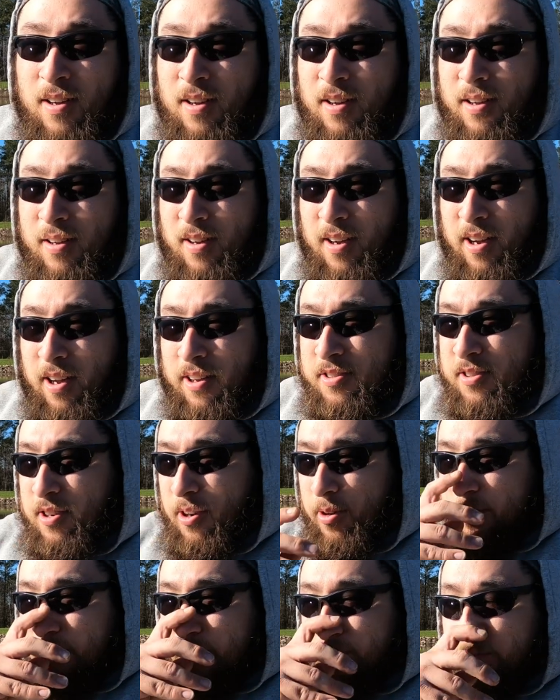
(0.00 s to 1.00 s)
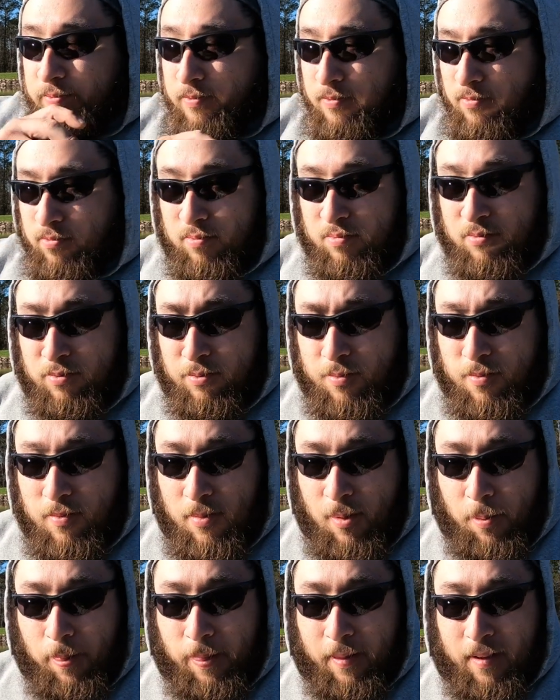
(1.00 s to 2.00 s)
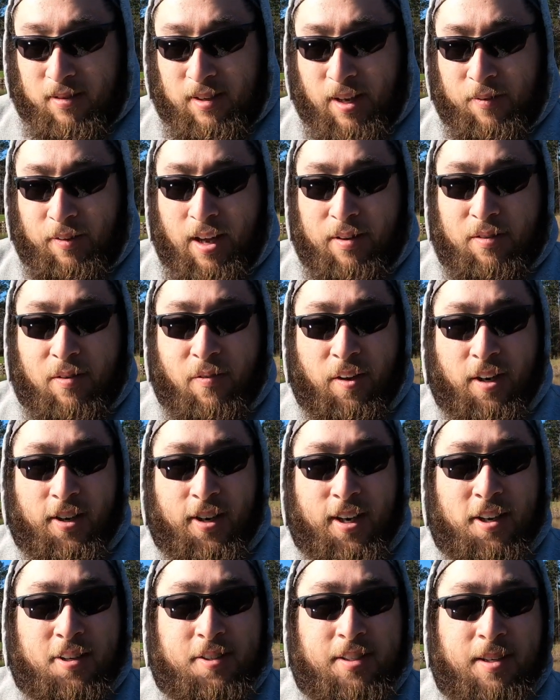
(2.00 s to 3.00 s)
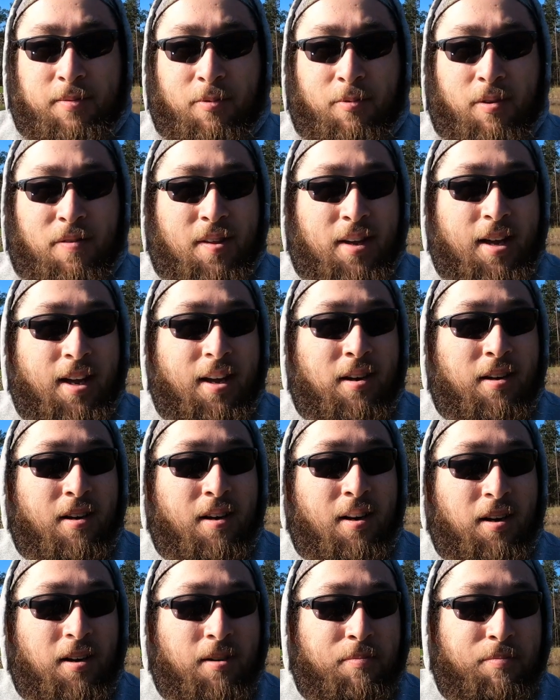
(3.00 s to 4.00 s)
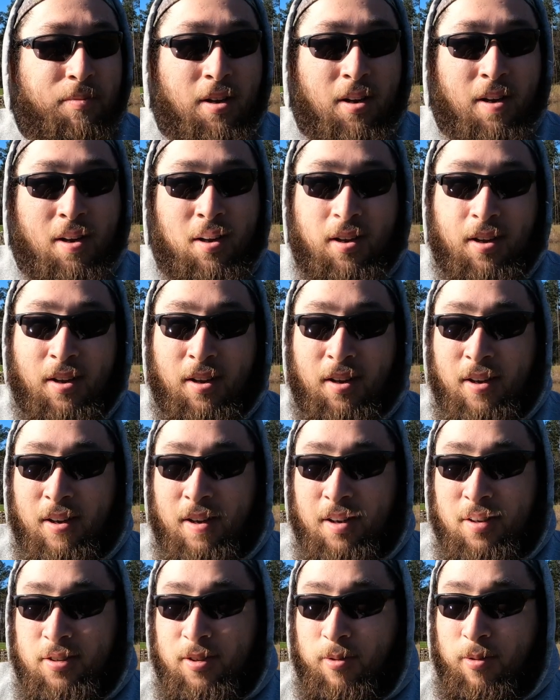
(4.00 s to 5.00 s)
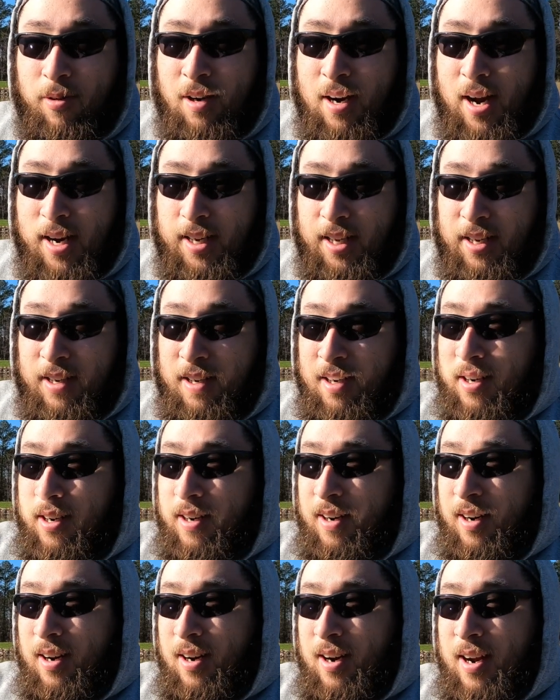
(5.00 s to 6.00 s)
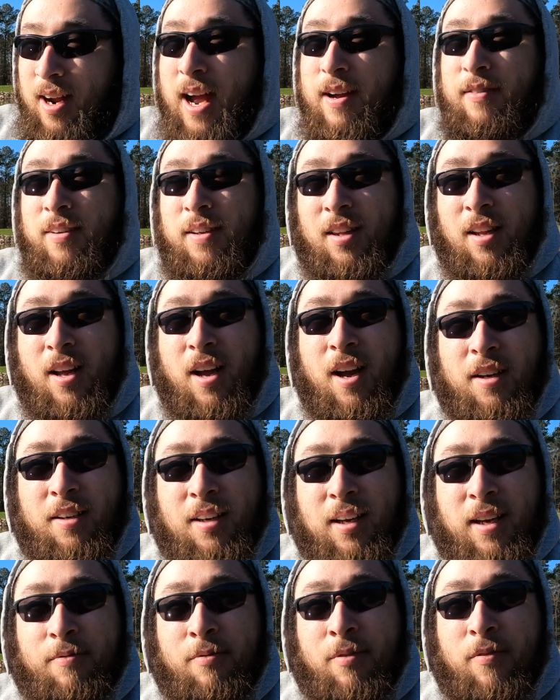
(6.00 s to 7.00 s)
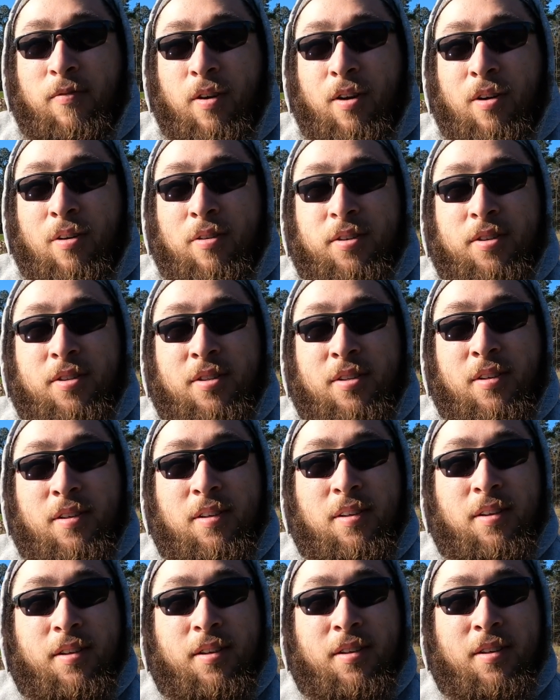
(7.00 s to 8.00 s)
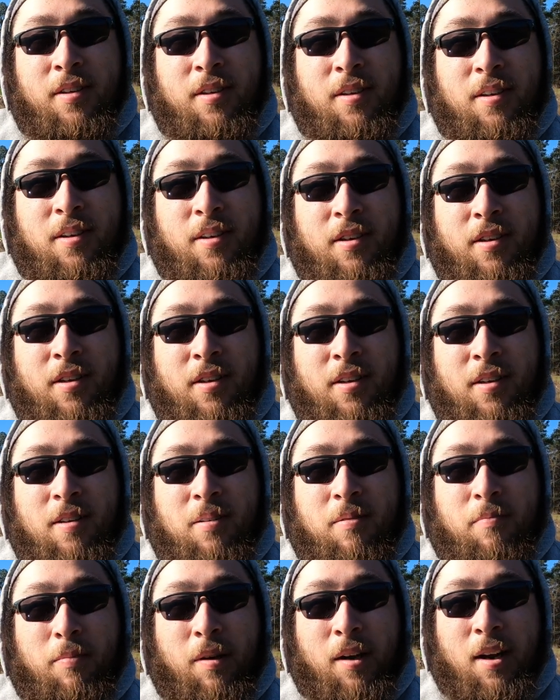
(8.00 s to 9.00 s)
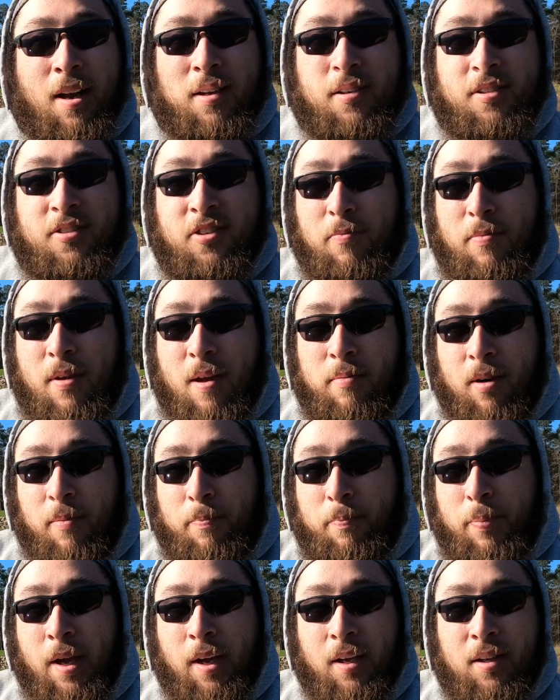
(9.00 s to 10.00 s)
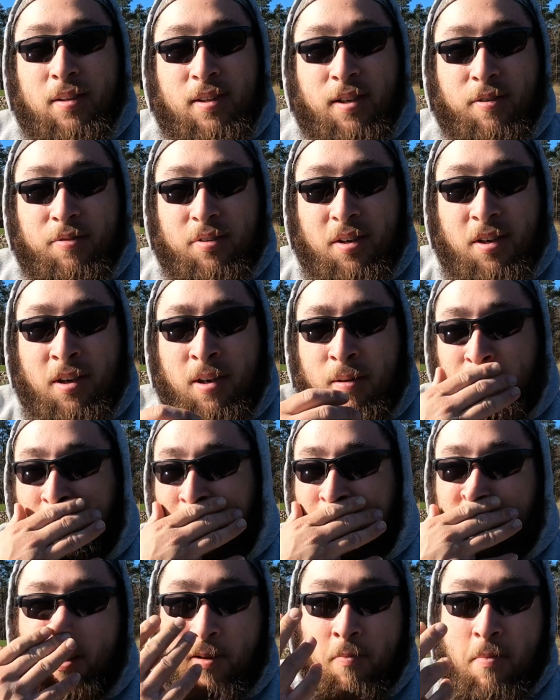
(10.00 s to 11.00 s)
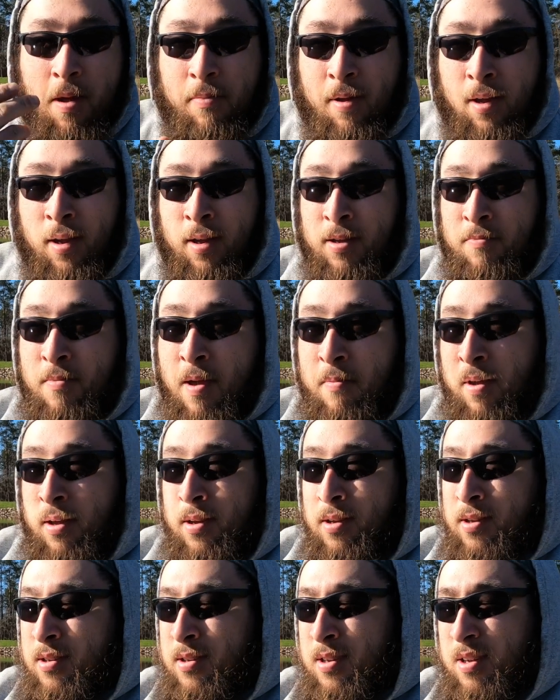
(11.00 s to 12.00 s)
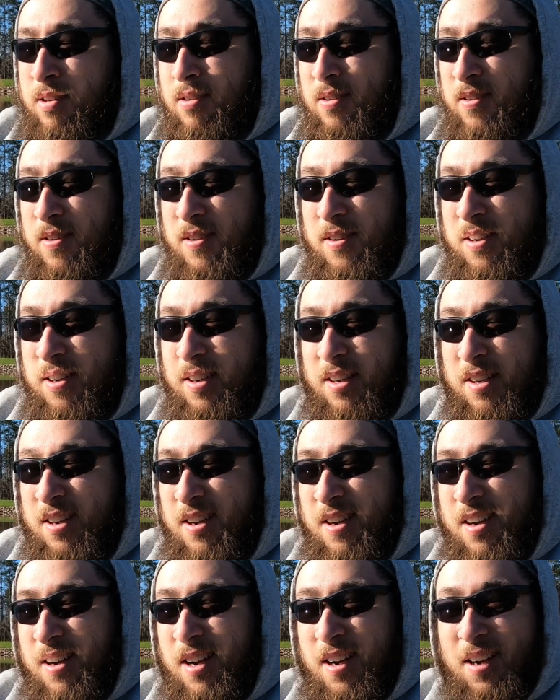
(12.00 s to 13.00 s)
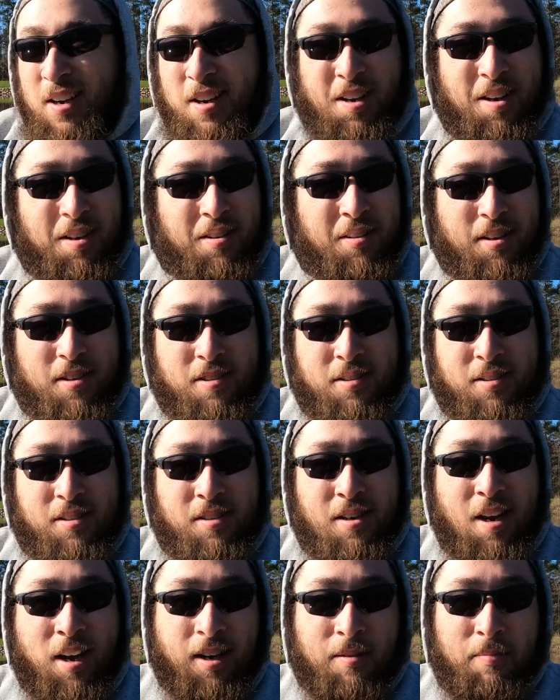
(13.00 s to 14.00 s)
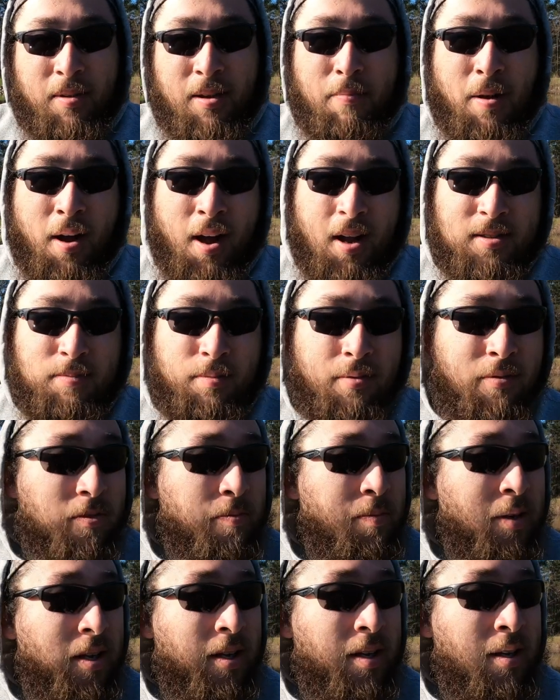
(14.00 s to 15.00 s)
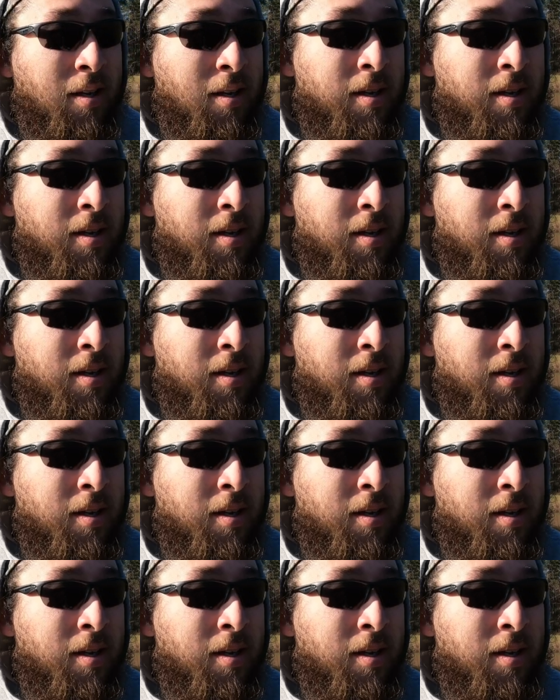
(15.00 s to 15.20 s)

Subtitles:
Yeah, so definitely have to figure out something with that, to where I have it locked in reverse, but I still be able to tilt it up. I don't know, maybe that's not going to be possible for me.